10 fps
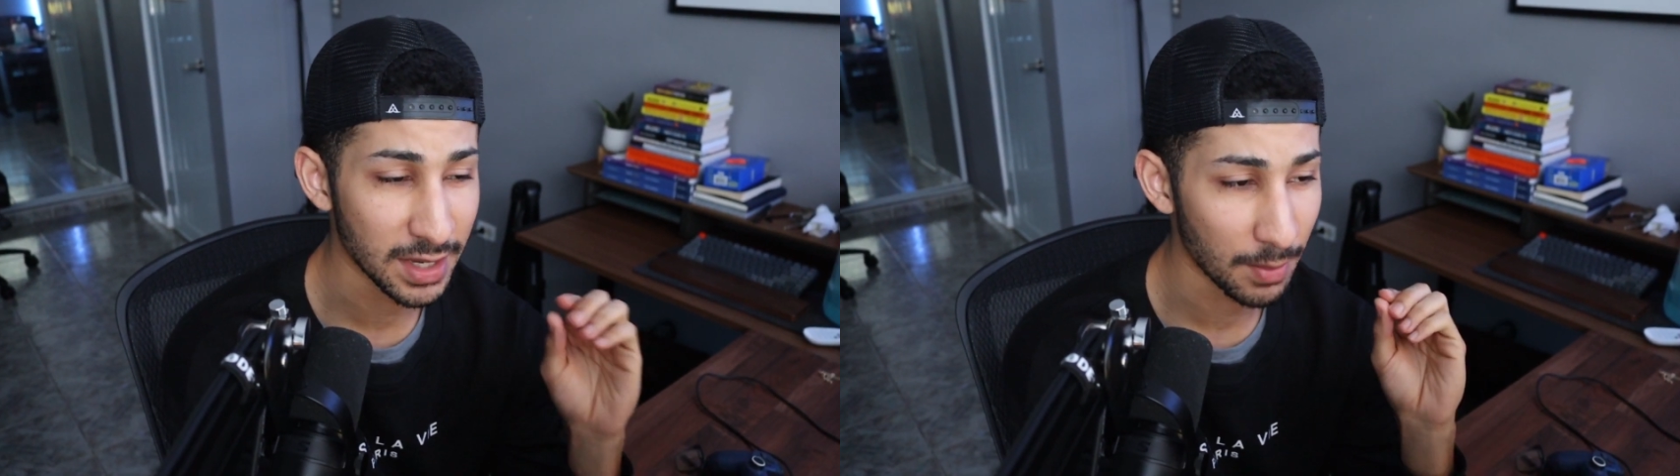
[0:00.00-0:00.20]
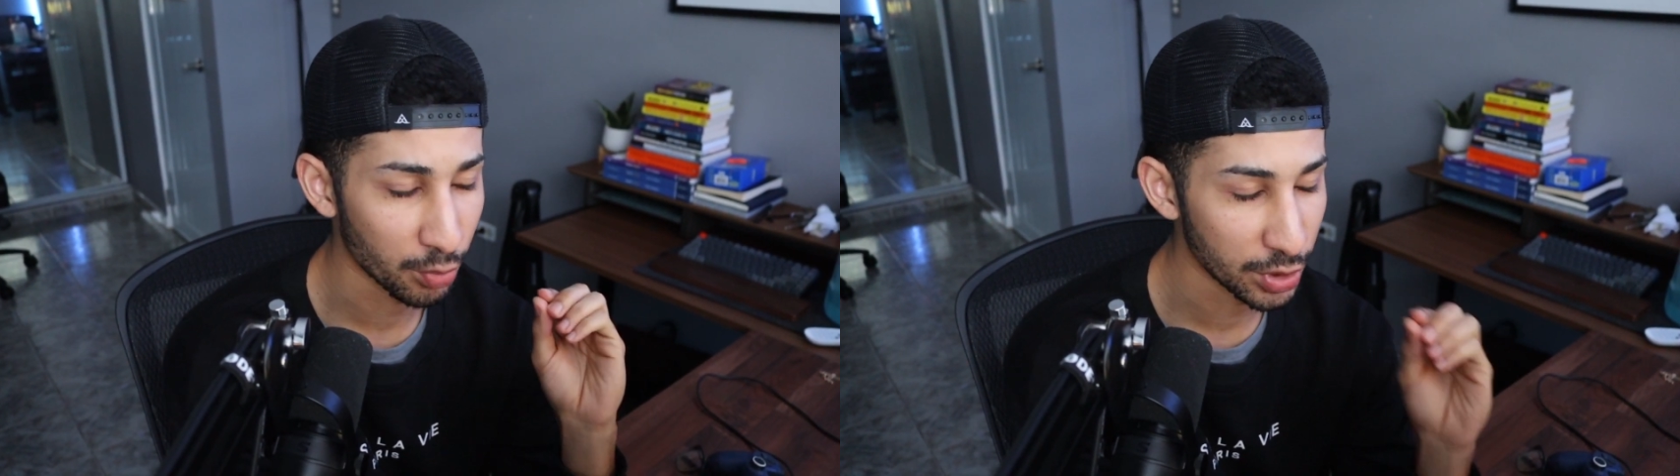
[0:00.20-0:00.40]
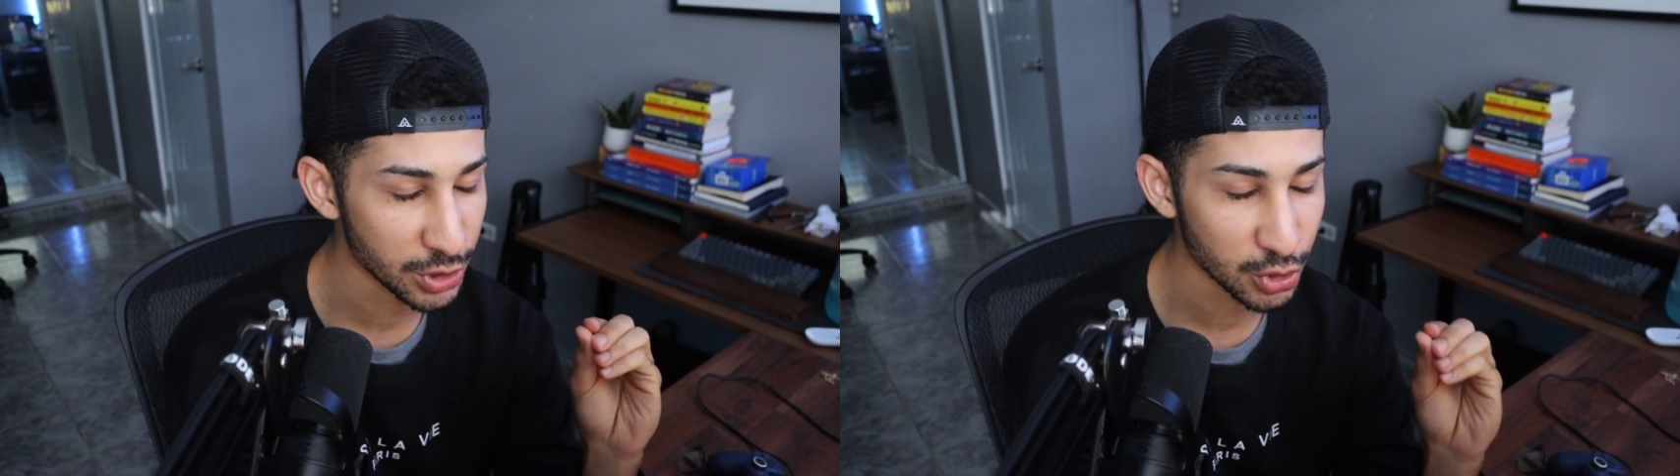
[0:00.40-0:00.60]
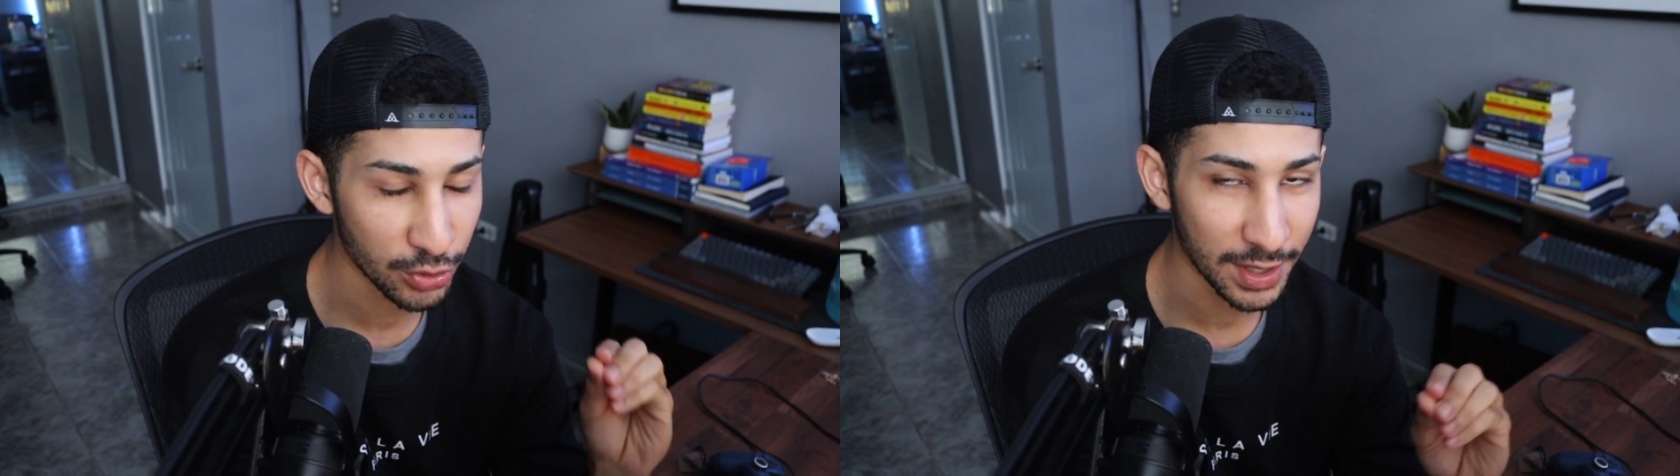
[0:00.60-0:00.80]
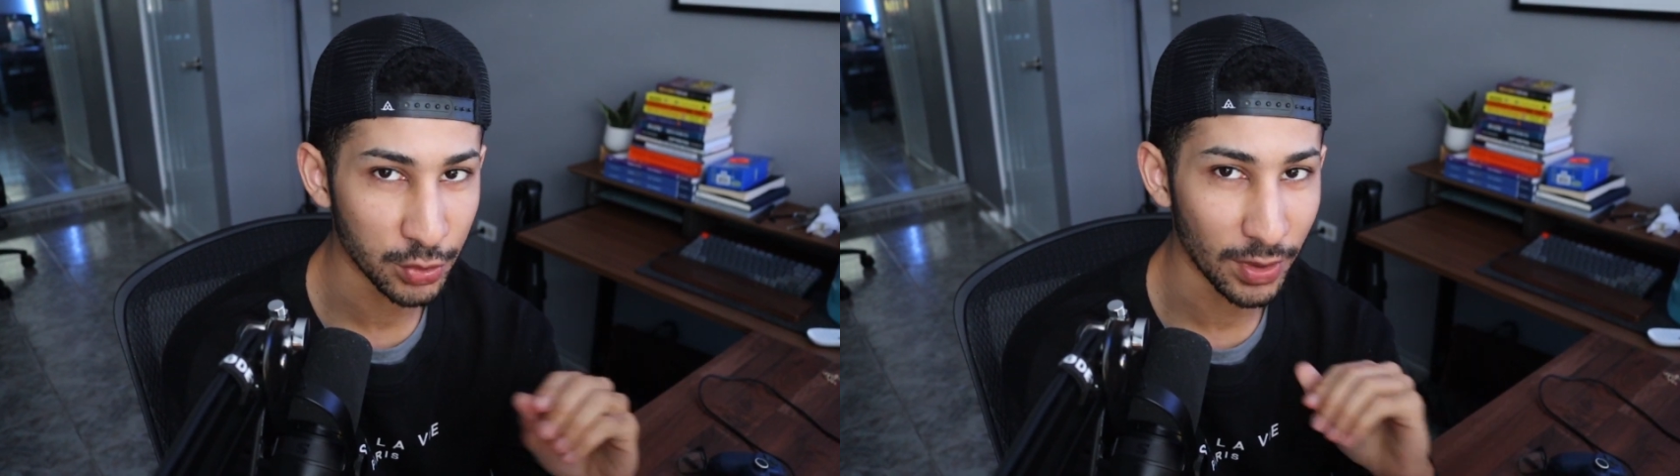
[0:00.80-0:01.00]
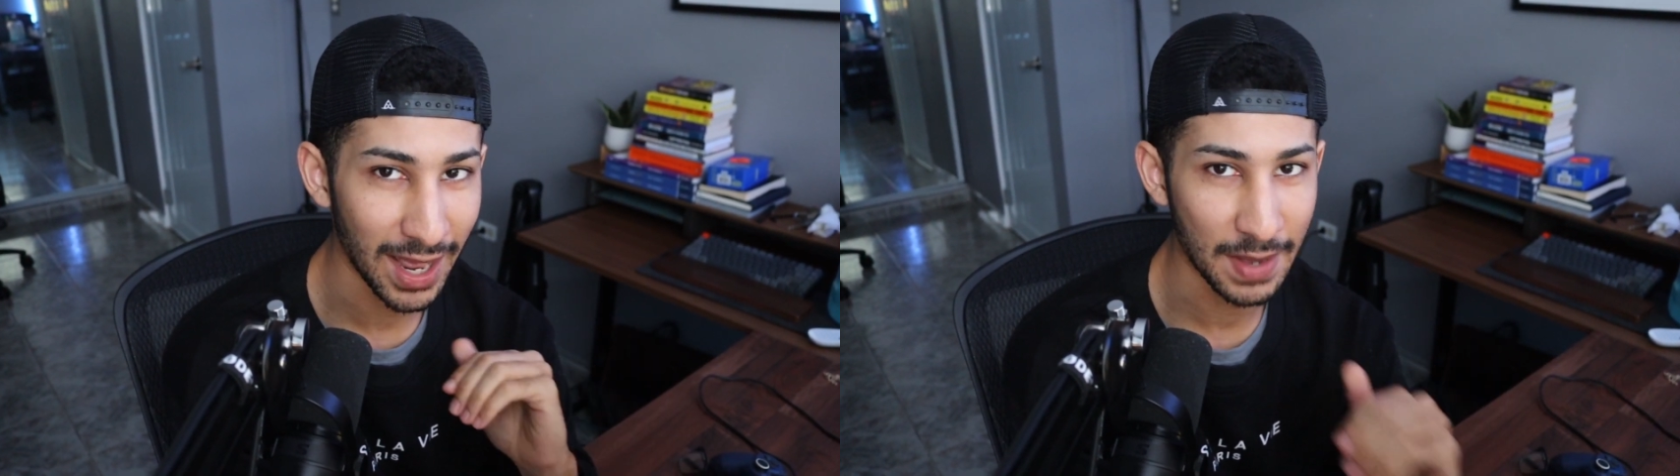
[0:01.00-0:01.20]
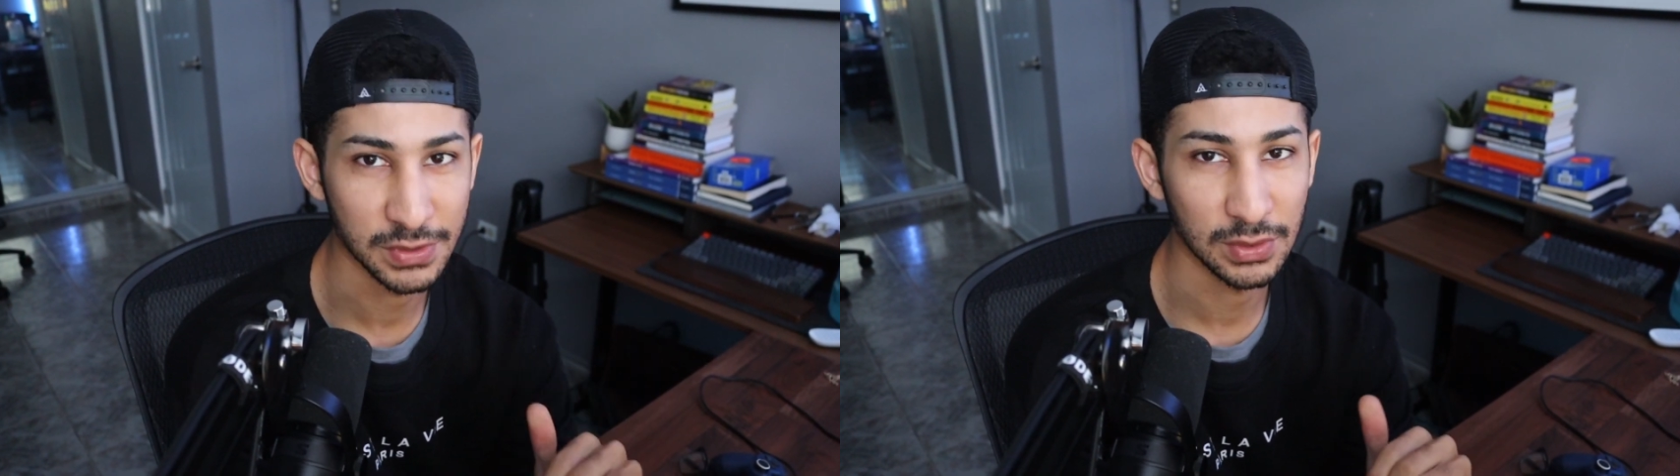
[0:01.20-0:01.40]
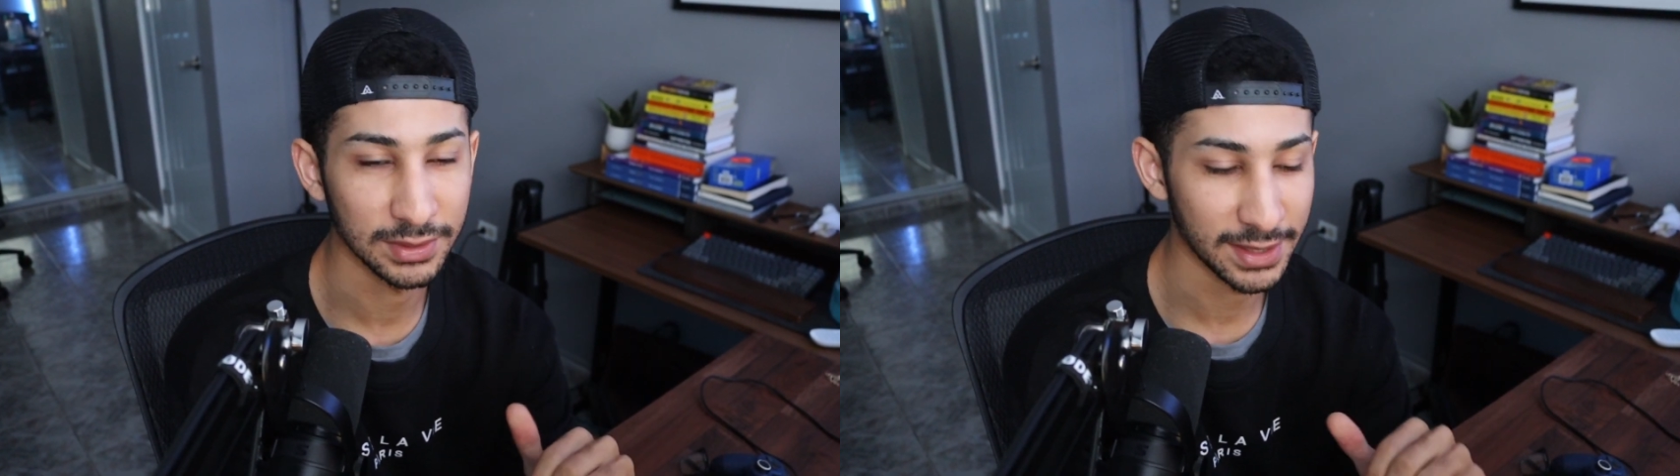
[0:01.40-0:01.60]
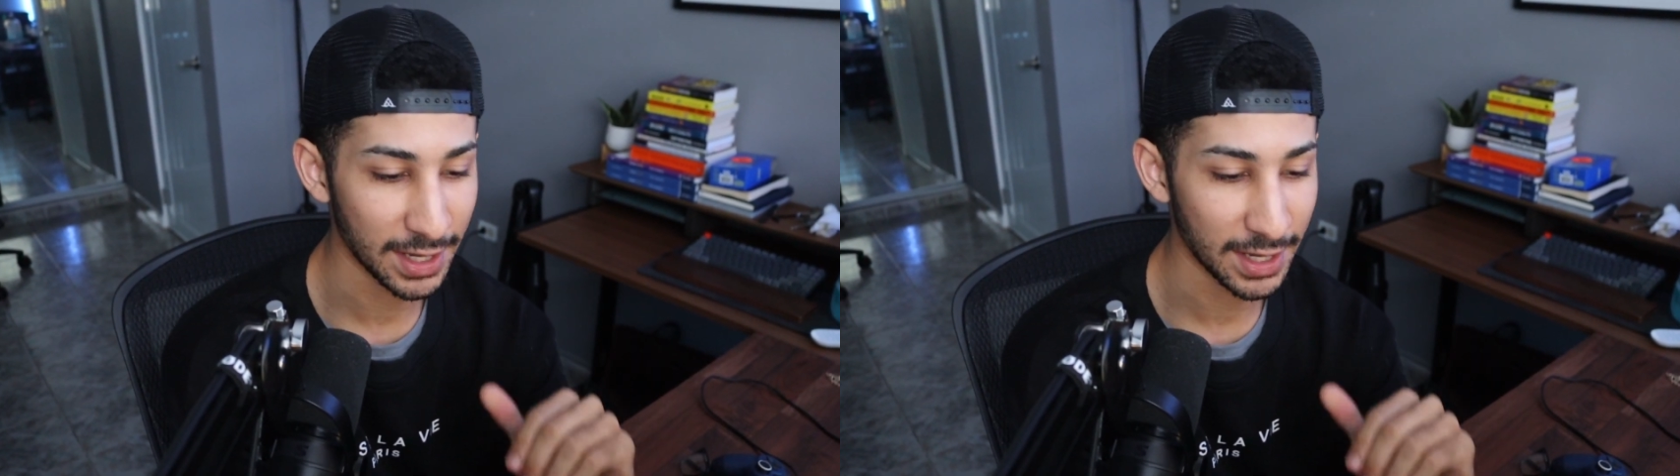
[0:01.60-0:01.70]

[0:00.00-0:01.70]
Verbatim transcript: I'm pretty sure that you absolutely